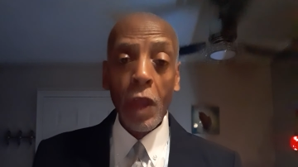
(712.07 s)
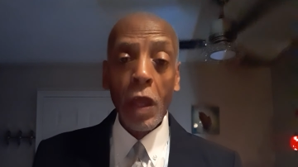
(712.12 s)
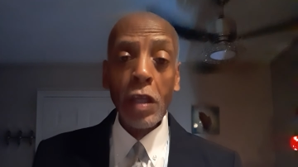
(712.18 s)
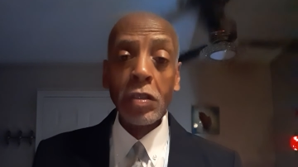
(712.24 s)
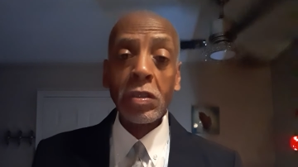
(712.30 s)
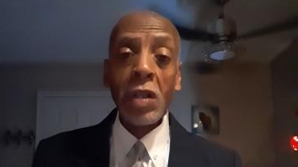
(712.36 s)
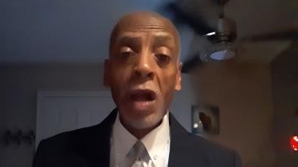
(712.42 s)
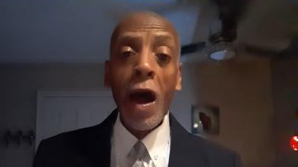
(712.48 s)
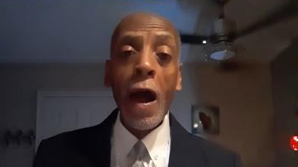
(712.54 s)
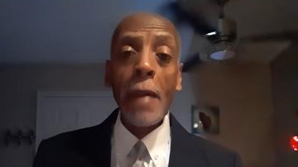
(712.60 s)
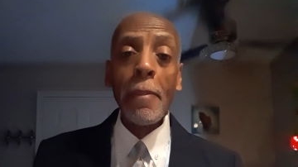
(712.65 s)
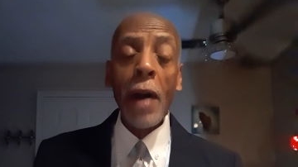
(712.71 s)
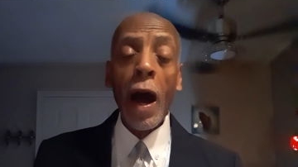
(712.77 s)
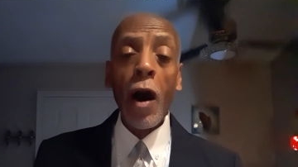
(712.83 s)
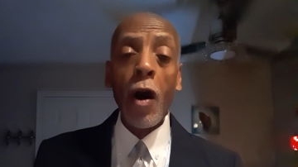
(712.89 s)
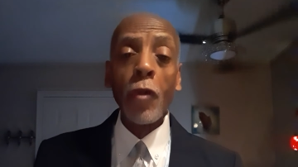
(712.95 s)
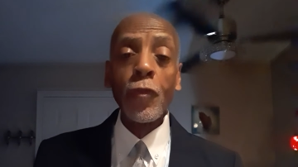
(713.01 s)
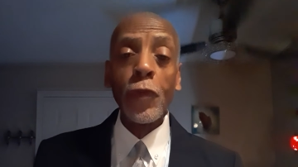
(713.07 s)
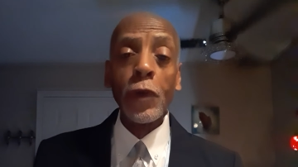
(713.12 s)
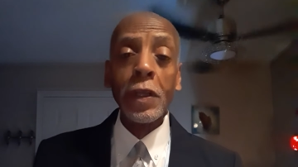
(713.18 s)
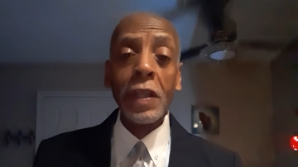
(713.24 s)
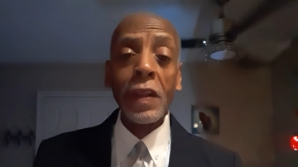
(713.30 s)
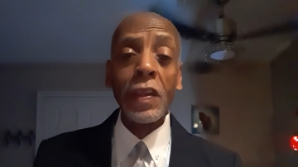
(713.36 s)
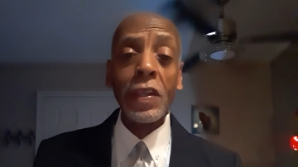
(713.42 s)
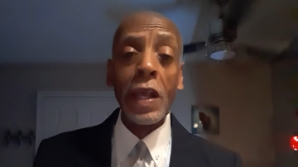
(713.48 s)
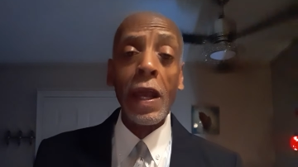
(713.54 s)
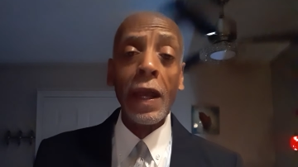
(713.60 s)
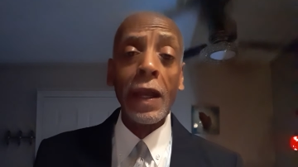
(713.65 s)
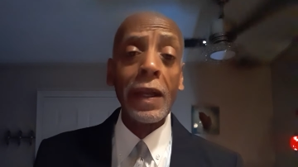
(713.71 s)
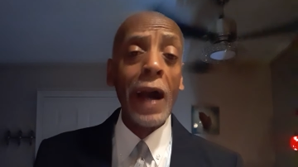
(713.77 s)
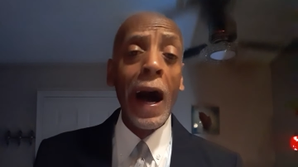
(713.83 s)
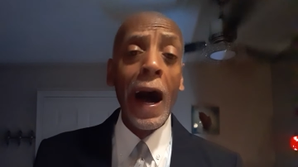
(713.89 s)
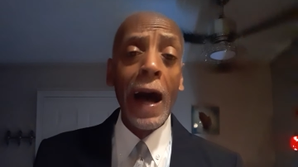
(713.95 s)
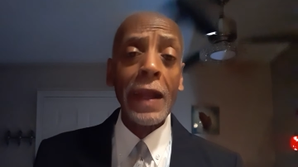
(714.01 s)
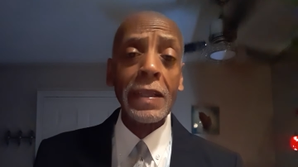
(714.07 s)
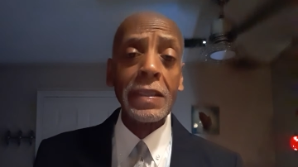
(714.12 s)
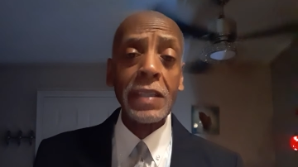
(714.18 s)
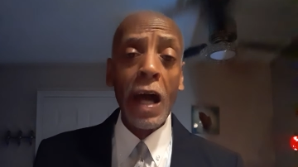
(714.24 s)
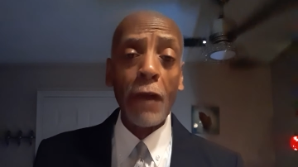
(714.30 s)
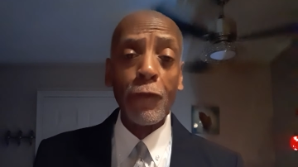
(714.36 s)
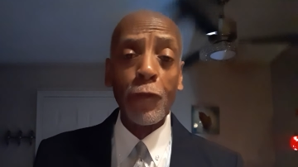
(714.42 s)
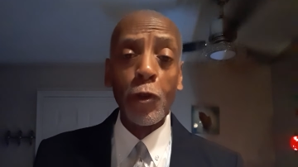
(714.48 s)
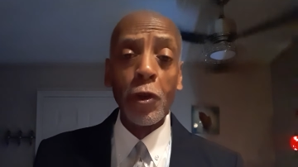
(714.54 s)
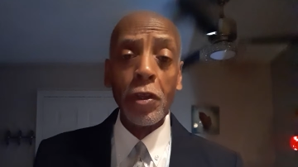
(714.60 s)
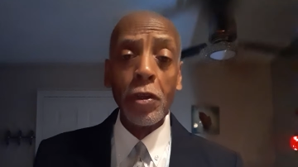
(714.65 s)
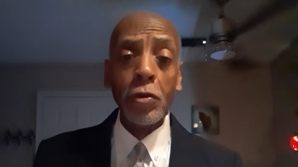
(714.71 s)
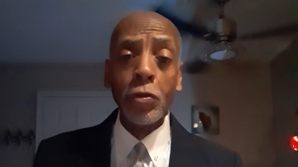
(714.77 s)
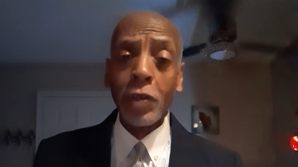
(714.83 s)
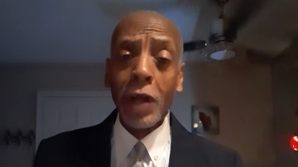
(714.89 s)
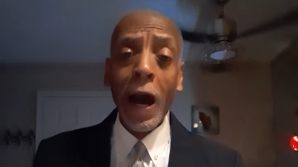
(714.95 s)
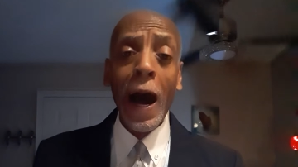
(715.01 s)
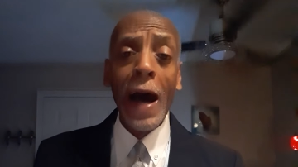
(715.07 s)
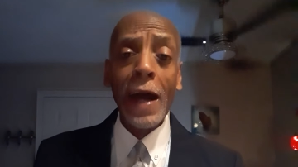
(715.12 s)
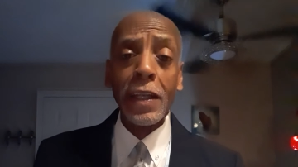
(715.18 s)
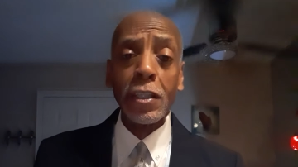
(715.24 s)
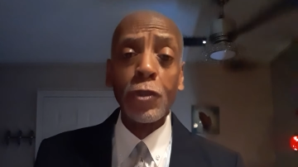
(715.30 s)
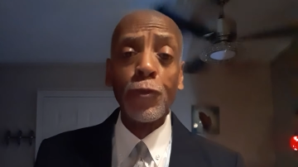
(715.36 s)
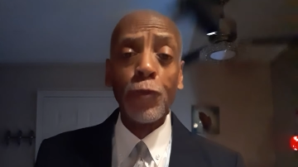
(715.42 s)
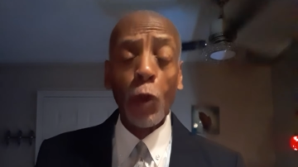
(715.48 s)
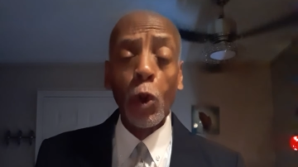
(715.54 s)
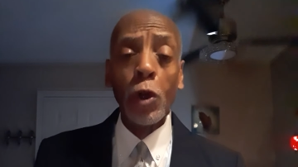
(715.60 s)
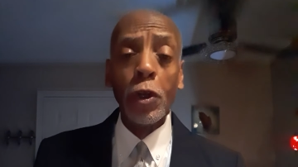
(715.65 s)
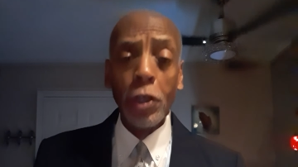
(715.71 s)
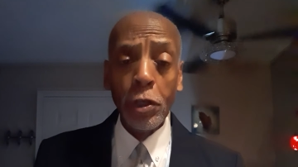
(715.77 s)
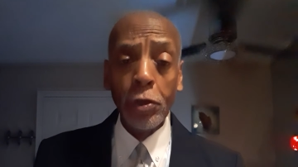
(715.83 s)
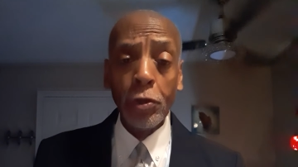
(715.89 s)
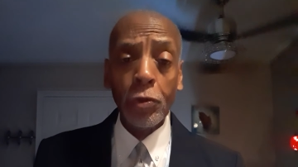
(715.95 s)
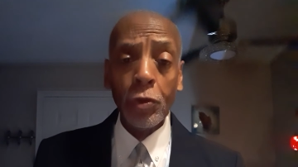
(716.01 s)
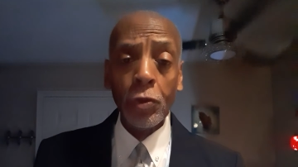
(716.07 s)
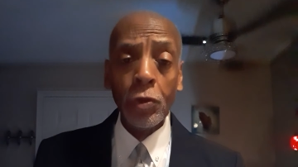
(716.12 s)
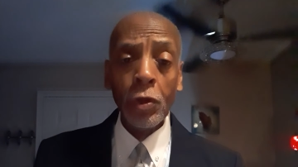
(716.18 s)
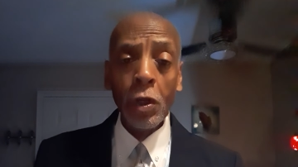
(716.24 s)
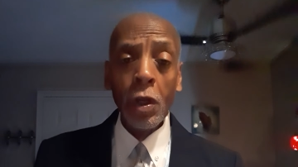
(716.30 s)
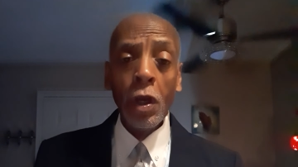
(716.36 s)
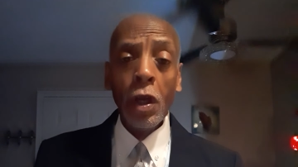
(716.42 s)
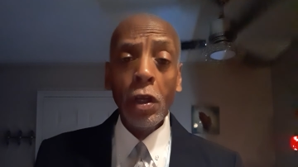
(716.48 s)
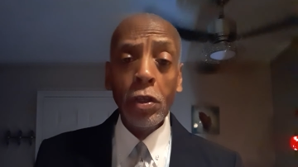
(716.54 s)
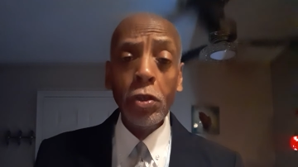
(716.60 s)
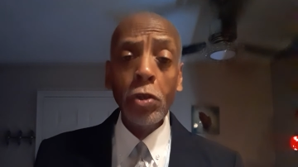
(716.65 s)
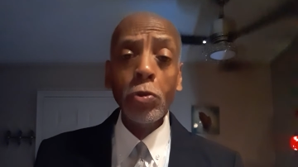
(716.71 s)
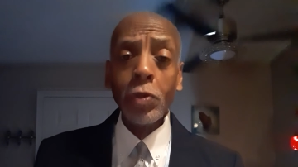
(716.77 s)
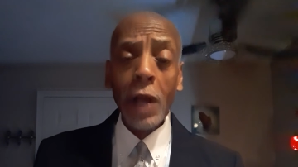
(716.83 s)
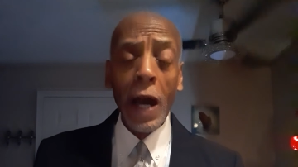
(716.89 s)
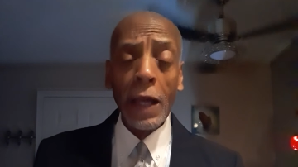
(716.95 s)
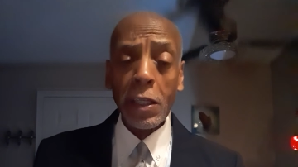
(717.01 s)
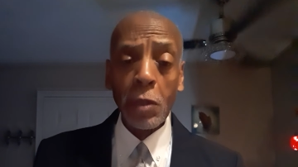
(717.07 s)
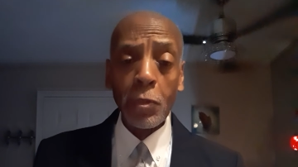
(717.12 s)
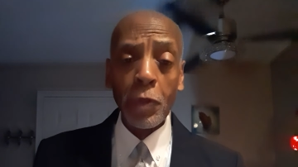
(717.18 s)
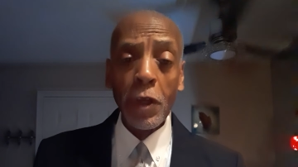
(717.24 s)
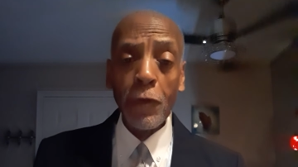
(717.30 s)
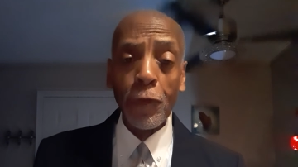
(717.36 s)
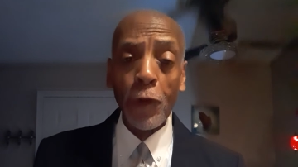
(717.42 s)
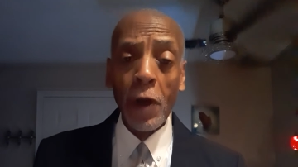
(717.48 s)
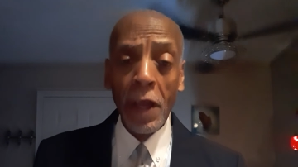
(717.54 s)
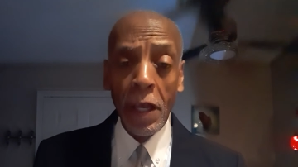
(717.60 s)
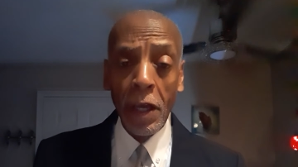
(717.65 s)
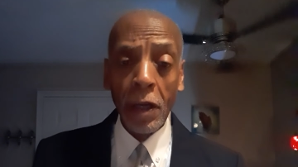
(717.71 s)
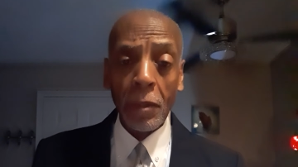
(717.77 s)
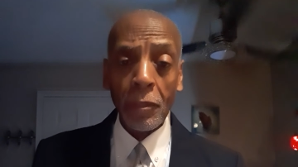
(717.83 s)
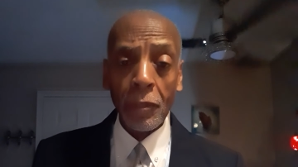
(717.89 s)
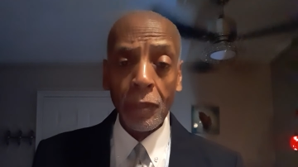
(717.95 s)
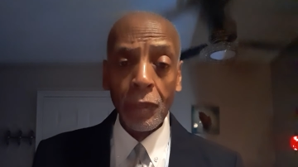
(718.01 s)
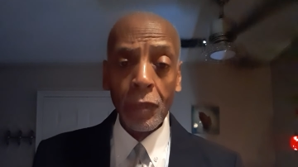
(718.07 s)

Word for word: It's time out for the saying God is not for you. God is for you. You got to be for him.